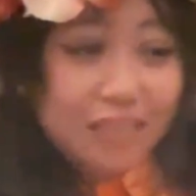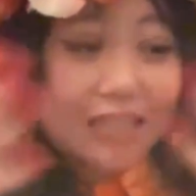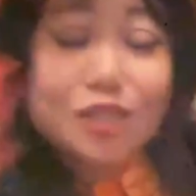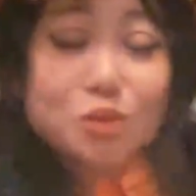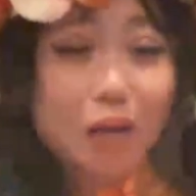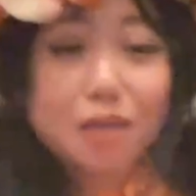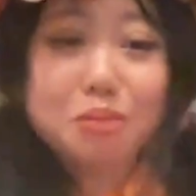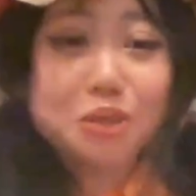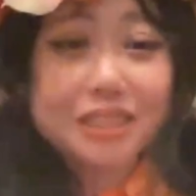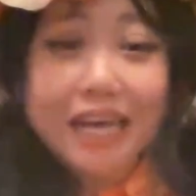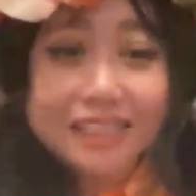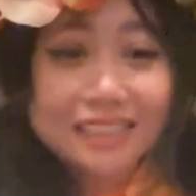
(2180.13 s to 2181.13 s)
incredible
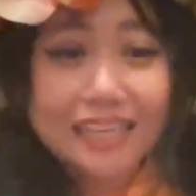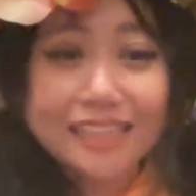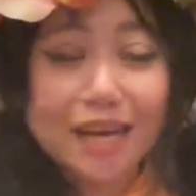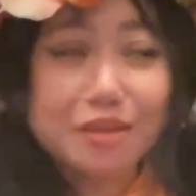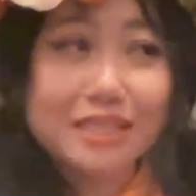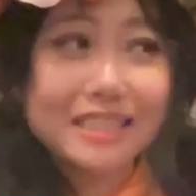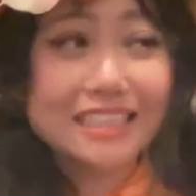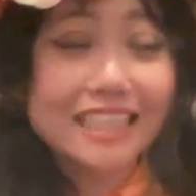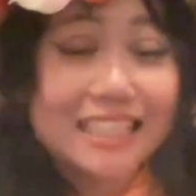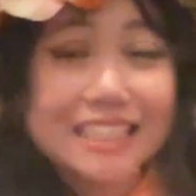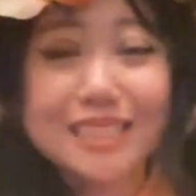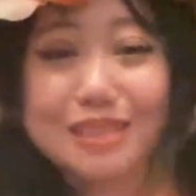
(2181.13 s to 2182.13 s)
texts that now
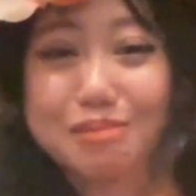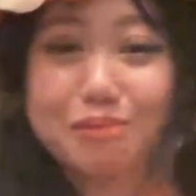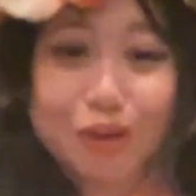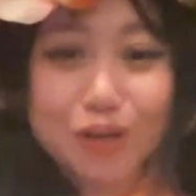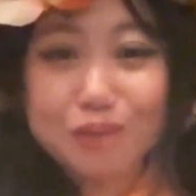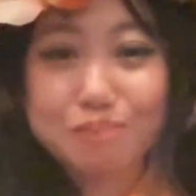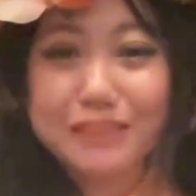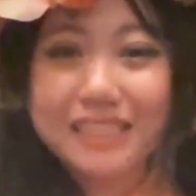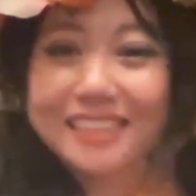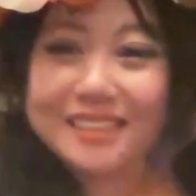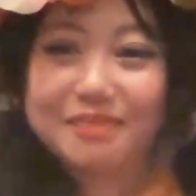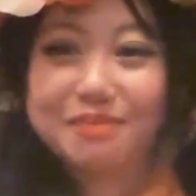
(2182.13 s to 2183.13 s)
exist in the world
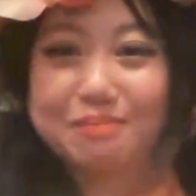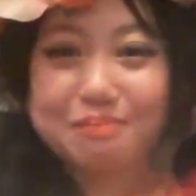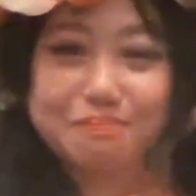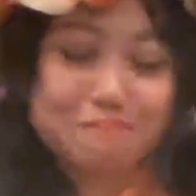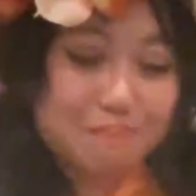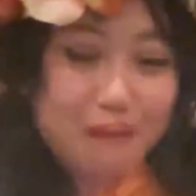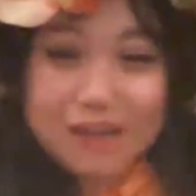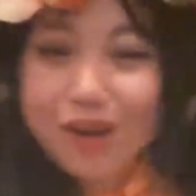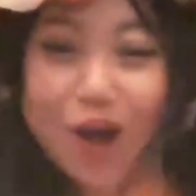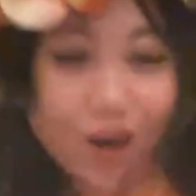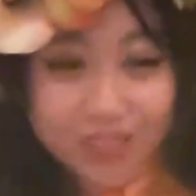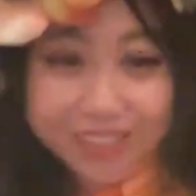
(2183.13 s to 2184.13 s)
because of my
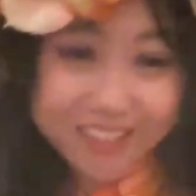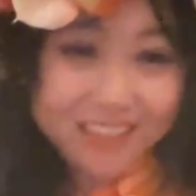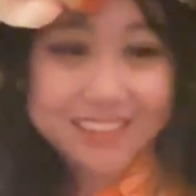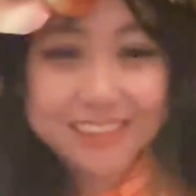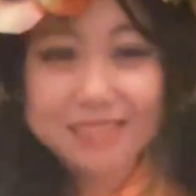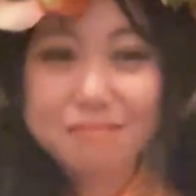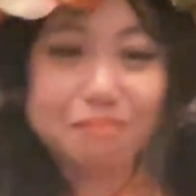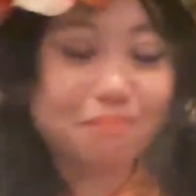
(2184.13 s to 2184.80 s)
colleagues.